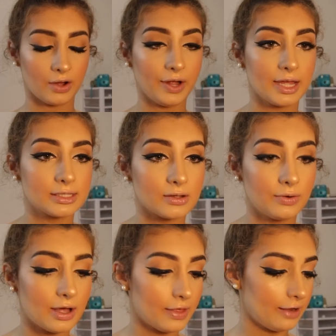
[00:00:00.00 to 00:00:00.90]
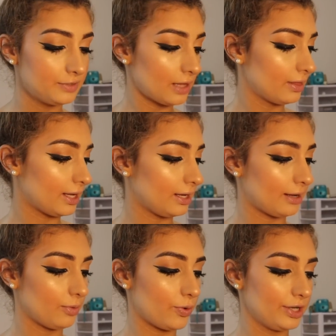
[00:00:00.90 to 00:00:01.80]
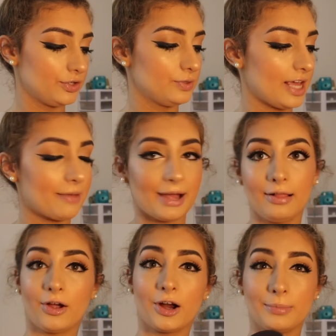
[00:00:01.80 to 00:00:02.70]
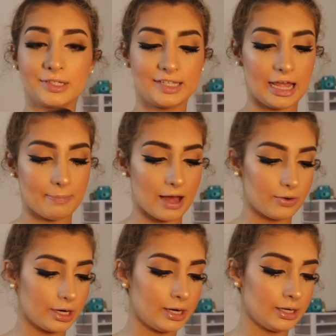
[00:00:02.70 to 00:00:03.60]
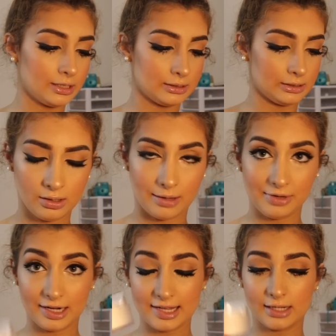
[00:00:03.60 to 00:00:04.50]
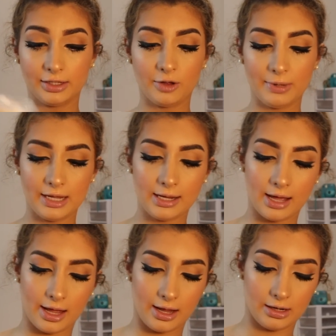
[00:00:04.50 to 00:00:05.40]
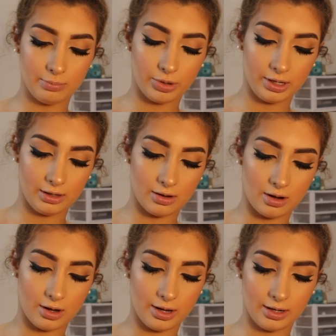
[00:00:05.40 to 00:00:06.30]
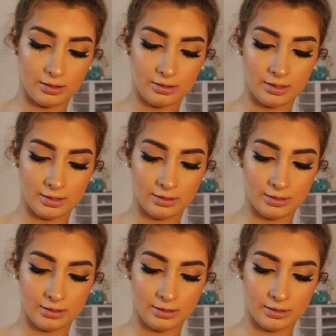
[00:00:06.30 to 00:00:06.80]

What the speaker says: Okay, so now that I've done that, I'm going to take my Laura Mercier powder. I'm going to take a little bit and put it on